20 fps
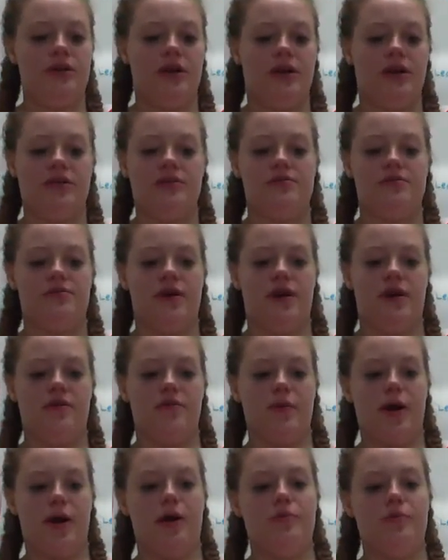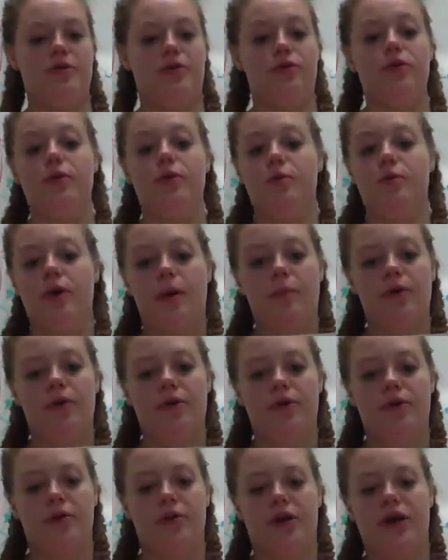has 5' to 3'
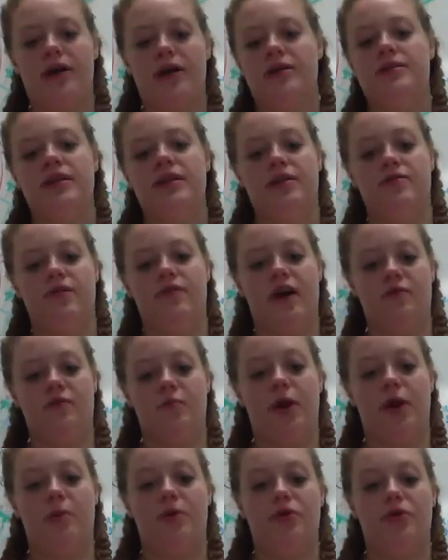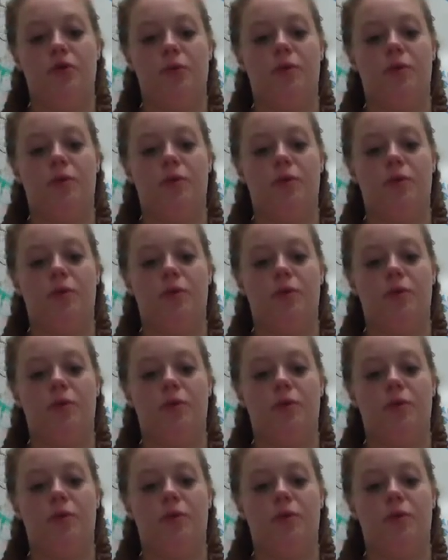polymerase and 5' to 3'